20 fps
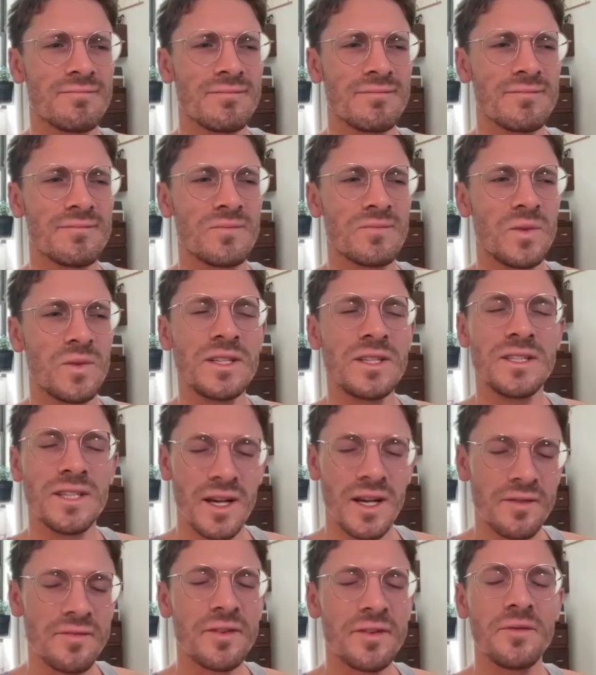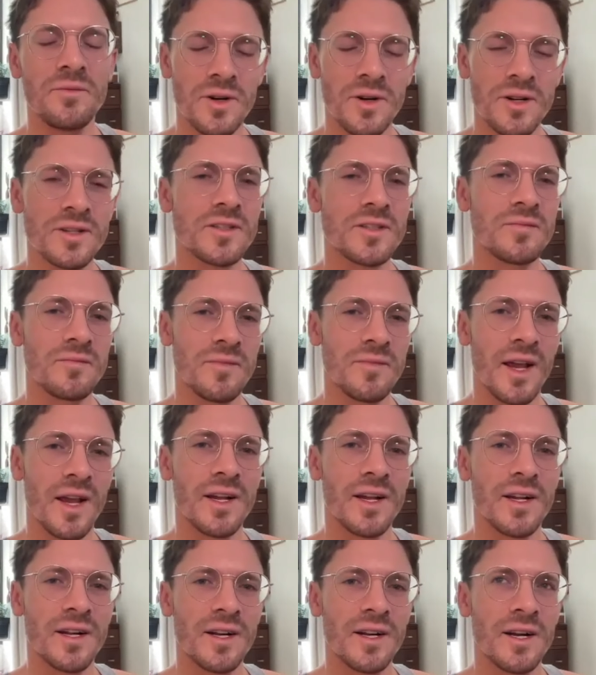we definitely want to
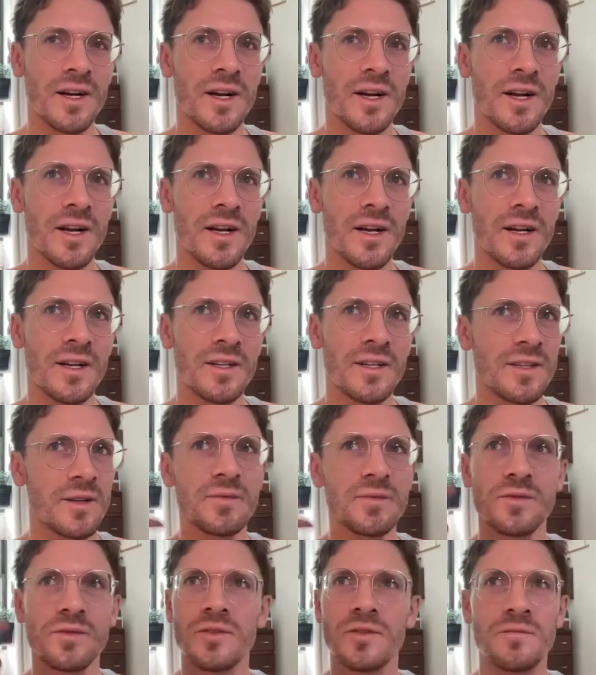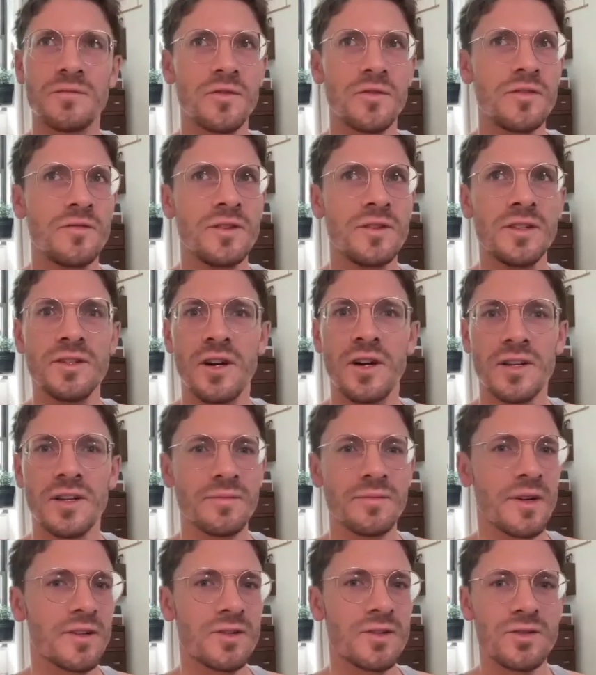make some sort of movie
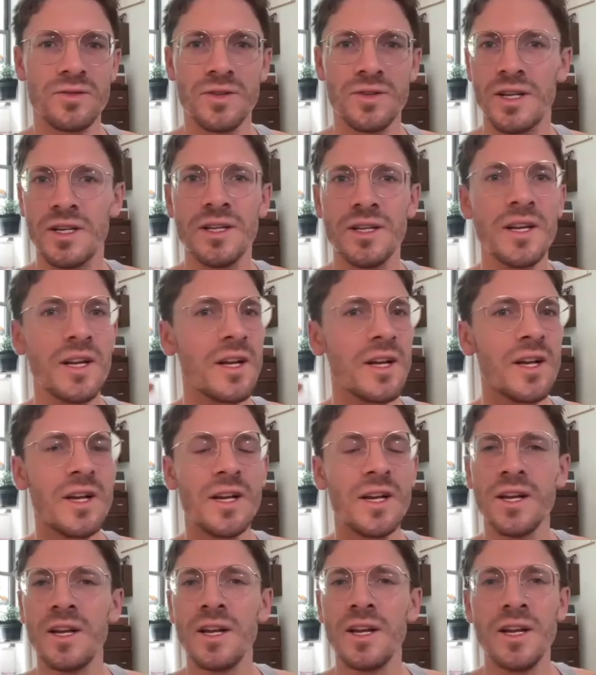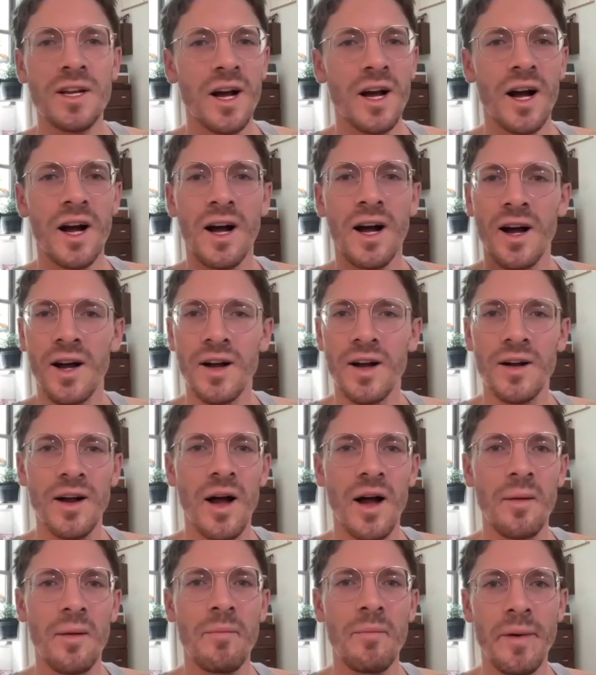documentary
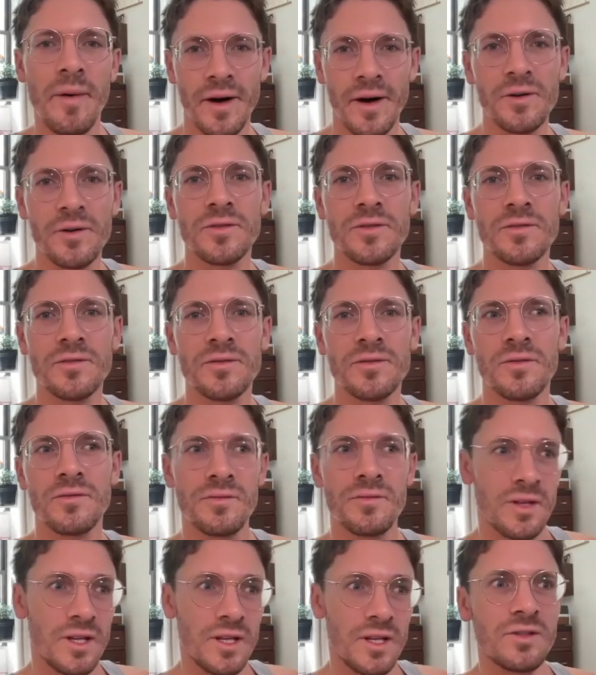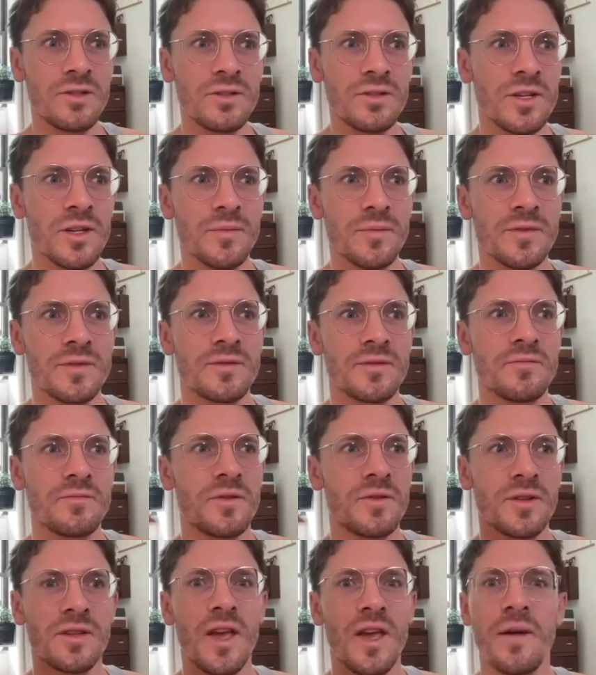about relationships
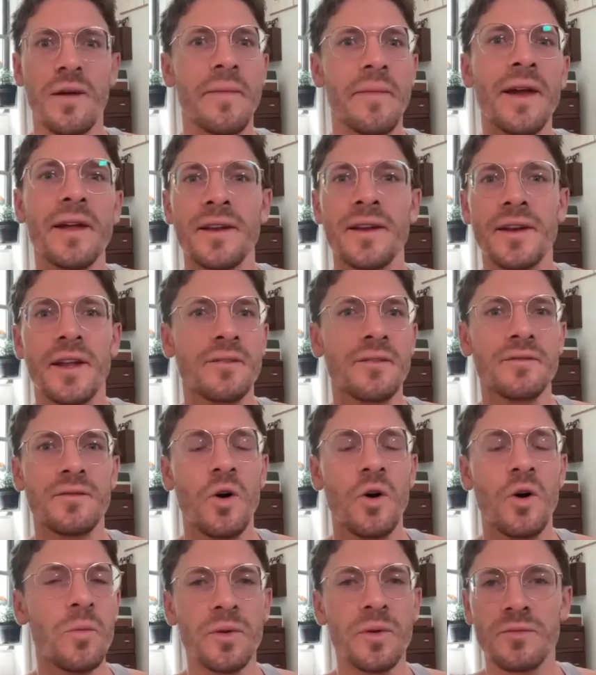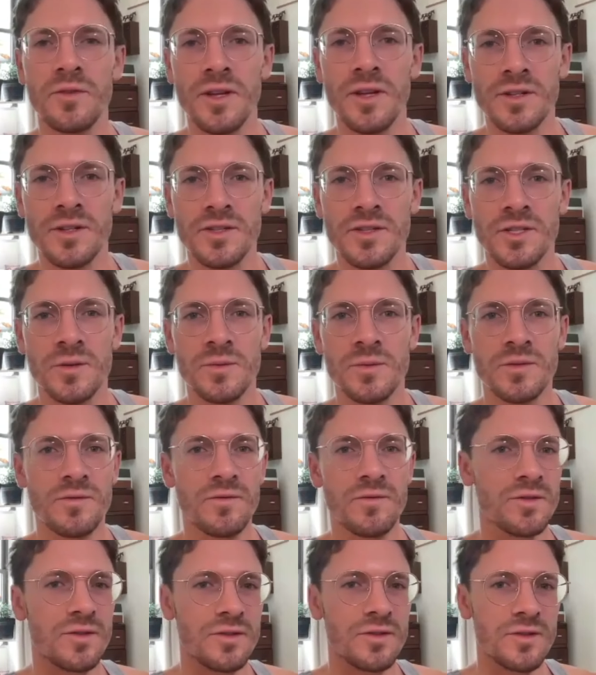with gay men and open relationships
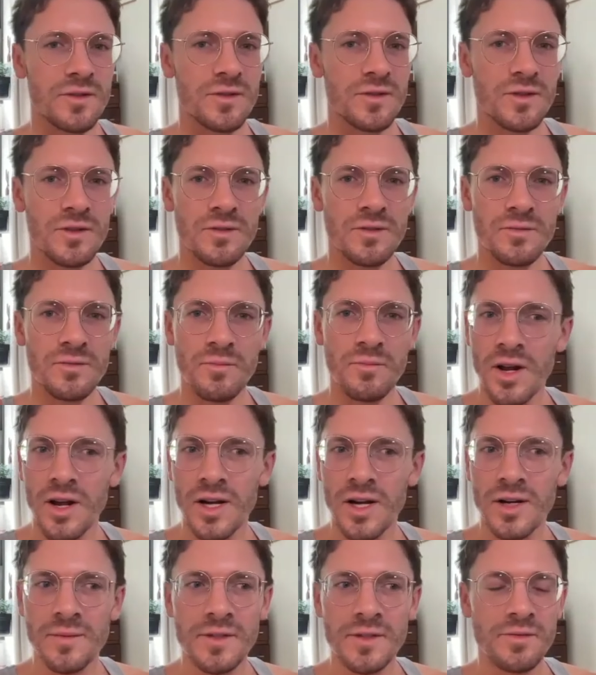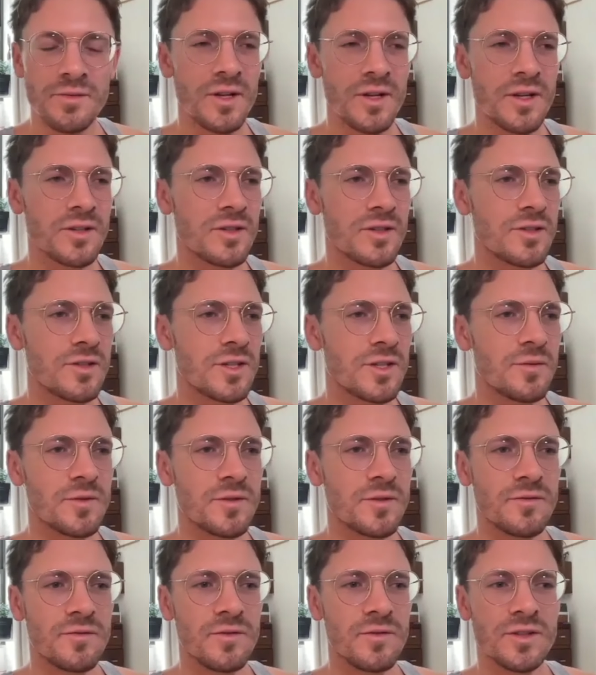versus monogamous
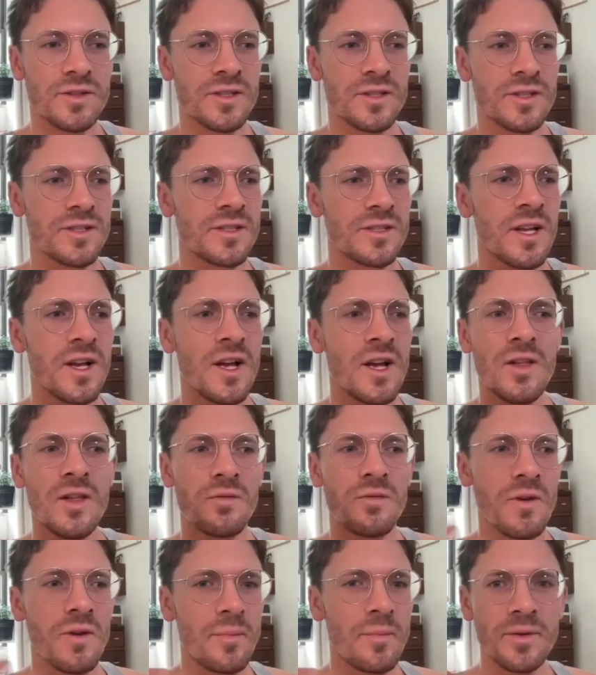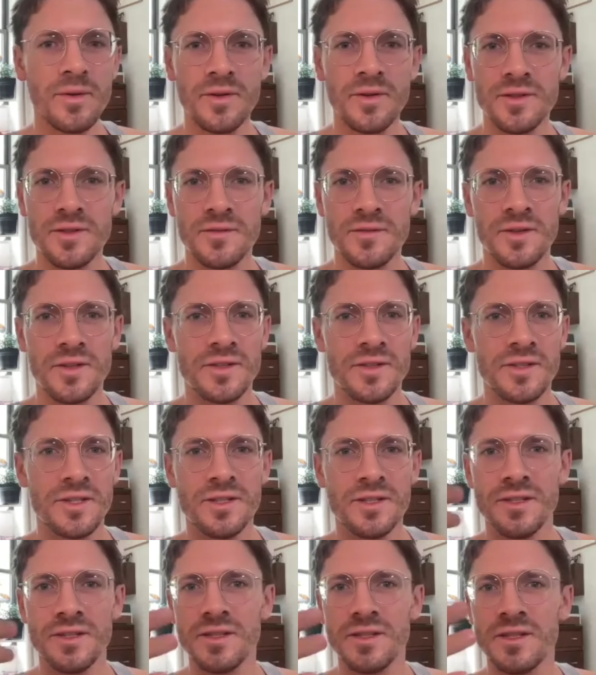relationships versus thruples
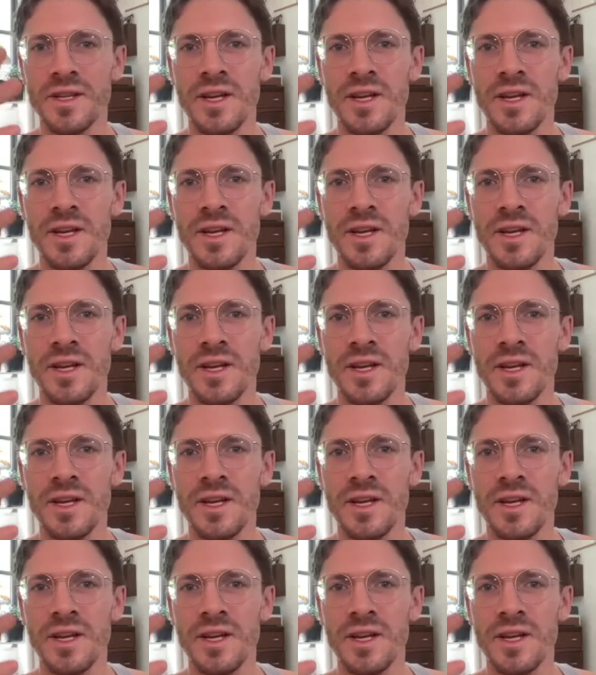versus,